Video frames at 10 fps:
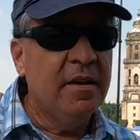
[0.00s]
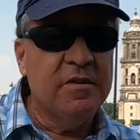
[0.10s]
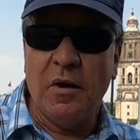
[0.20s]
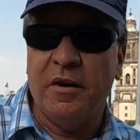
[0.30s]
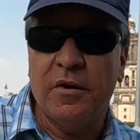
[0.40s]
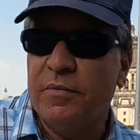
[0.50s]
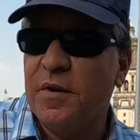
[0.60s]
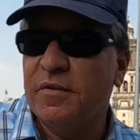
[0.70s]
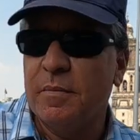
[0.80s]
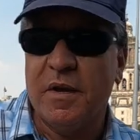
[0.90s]
So I don't know if
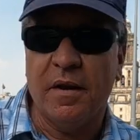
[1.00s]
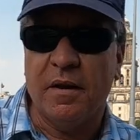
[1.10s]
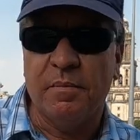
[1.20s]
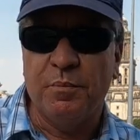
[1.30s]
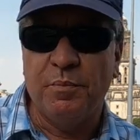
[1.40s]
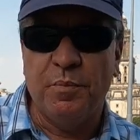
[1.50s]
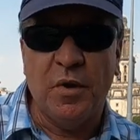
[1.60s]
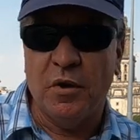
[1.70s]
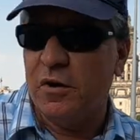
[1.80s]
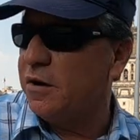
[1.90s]
there's some kind of
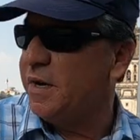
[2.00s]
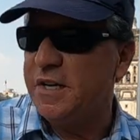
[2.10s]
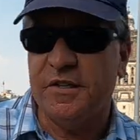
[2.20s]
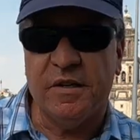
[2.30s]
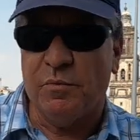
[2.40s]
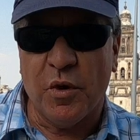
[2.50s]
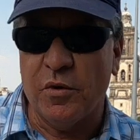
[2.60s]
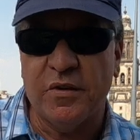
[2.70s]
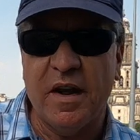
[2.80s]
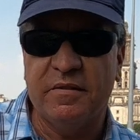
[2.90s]
pilgrimage and
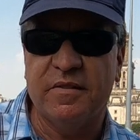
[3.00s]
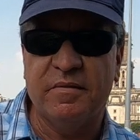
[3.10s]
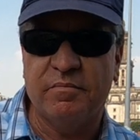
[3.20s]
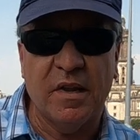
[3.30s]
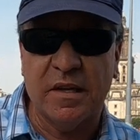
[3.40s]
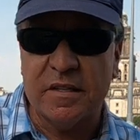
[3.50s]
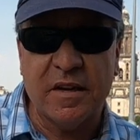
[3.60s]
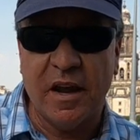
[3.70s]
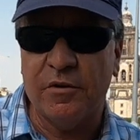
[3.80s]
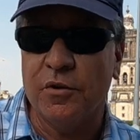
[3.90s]
protest that's
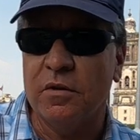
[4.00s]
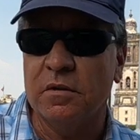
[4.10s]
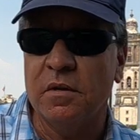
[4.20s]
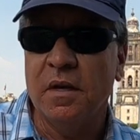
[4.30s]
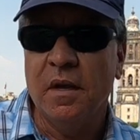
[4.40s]
scheduled.